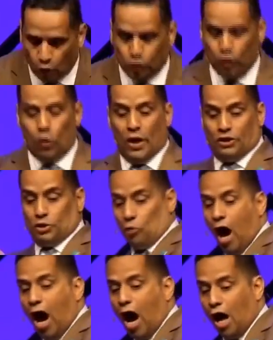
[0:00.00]
who
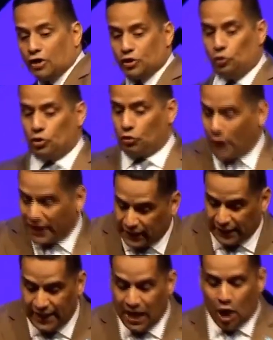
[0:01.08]
withdraw too
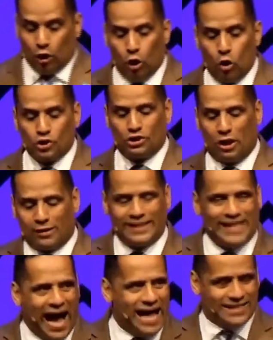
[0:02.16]
quickly lose their
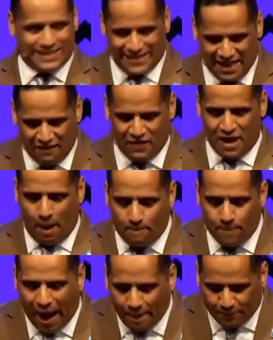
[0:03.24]
God given
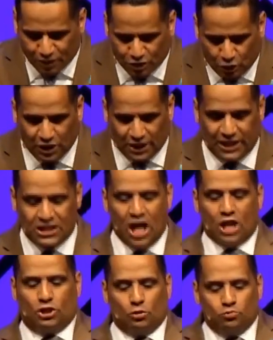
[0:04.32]
opportunities
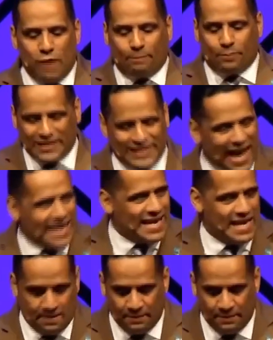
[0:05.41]
to represent Him